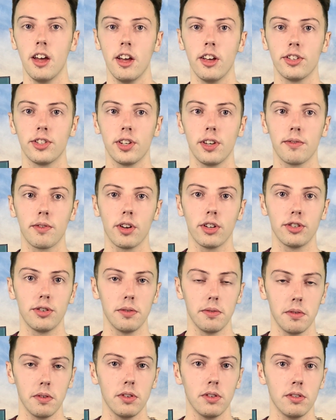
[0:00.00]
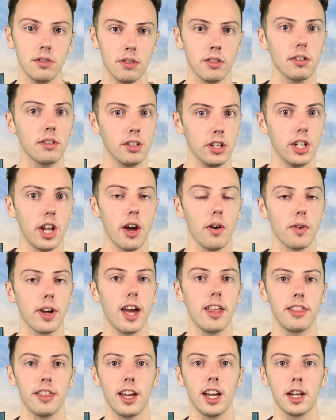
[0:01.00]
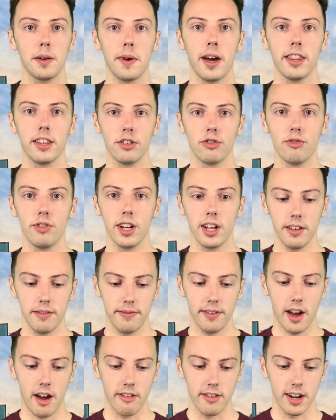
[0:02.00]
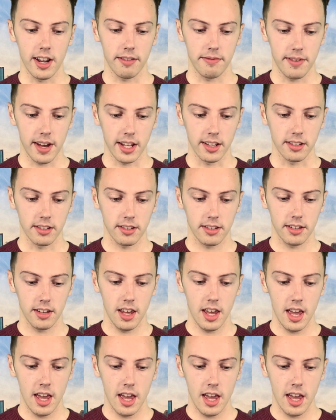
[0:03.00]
so you've got to get thinking about this really far in advance.